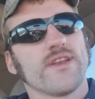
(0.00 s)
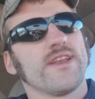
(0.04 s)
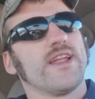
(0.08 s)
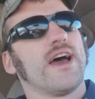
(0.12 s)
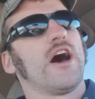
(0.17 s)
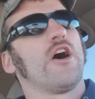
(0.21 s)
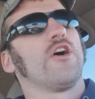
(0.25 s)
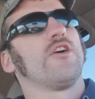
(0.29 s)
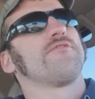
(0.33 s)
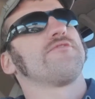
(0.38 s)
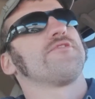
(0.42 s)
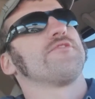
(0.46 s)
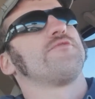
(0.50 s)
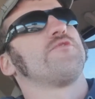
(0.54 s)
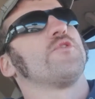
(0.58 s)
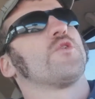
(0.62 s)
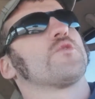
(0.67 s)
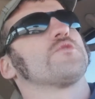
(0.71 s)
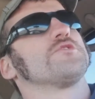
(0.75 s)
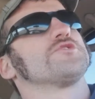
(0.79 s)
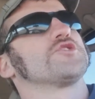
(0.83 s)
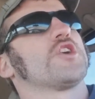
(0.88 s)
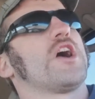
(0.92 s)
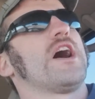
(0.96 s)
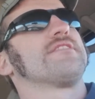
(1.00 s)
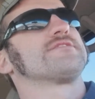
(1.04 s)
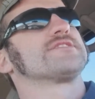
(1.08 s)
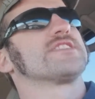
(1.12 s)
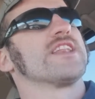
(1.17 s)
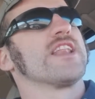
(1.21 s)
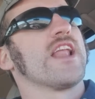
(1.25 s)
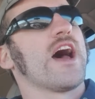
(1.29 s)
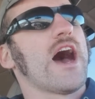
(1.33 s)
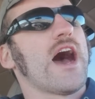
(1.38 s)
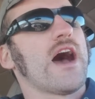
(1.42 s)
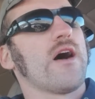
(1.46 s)
Now, if the four-wheel drive's
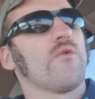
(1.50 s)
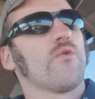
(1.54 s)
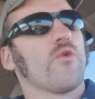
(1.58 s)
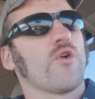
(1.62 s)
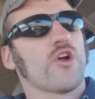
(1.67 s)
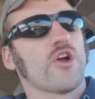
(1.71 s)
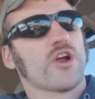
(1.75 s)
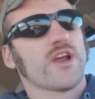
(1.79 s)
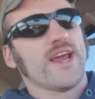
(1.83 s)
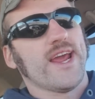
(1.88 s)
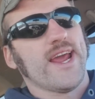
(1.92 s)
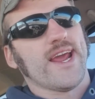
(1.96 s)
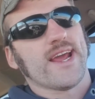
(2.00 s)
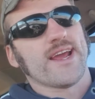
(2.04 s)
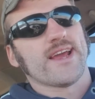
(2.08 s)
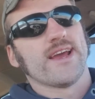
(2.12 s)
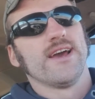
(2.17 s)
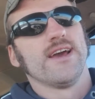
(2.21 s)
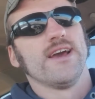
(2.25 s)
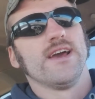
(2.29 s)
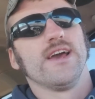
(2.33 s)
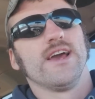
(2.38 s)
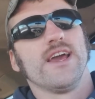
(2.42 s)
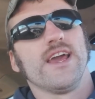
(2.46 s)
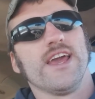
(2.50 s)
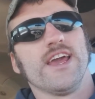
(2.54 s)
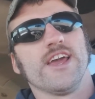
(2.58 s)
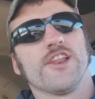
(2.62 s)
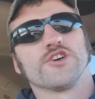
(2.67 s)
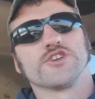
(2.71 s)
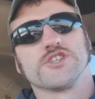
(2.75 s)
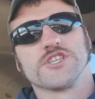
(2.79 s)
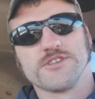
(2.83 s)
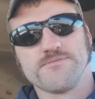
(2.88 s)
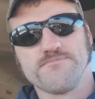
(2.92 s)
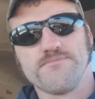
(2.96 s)
not working,
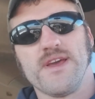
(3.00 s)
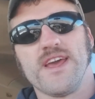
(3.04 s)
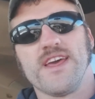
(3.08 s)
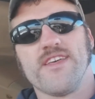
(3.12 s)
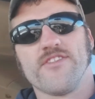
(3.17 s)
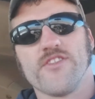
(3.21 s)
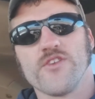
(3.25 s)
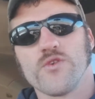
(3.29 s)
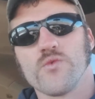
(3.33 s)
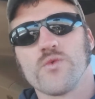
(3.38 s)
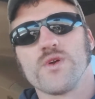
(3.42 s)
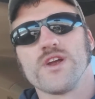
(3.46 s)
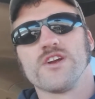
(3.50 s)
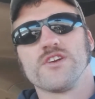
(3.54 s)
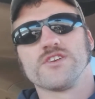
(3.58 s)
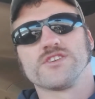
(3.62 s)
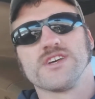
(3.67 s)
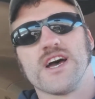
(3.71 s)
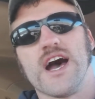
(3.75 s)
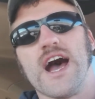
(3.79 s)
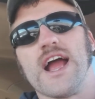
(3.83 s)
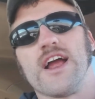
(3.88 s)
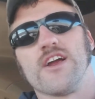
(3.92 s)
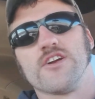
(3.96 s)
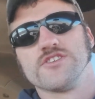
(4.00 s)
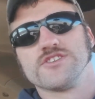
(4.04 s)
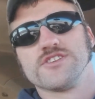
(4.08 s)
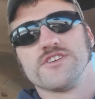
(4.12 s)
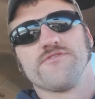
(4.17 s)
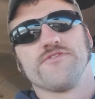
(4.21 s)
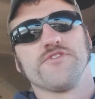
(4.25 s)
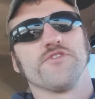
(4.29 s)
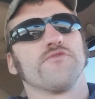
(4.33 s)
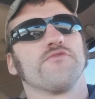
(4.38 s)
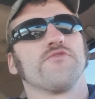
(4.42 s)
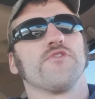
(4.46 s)
it'll spin the rear tires
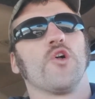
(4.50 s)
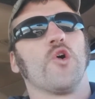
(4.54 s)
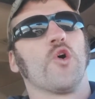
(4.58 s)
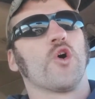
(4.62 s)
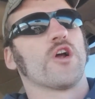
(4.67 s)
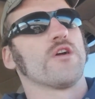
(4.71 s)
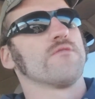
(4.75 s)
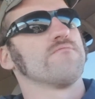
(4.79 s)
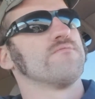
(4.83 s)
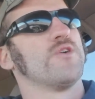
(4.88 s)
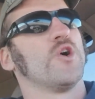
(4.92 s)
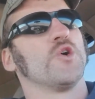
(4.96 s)
if you floor it.